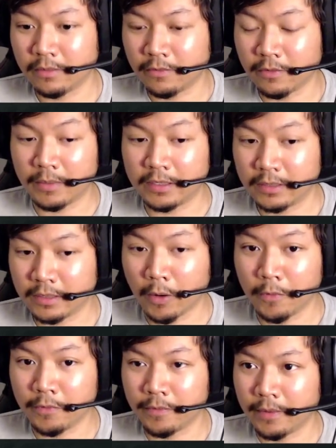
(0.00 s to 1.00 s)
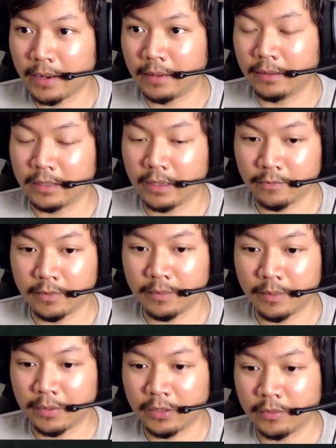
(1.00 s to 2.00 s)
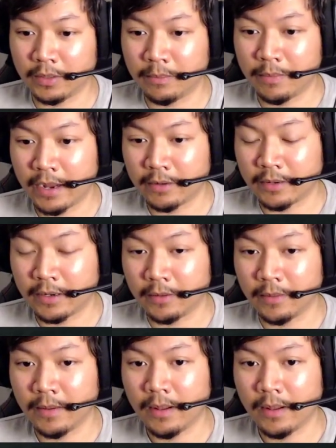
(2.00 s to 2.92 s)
For myself, I come from a PoE background.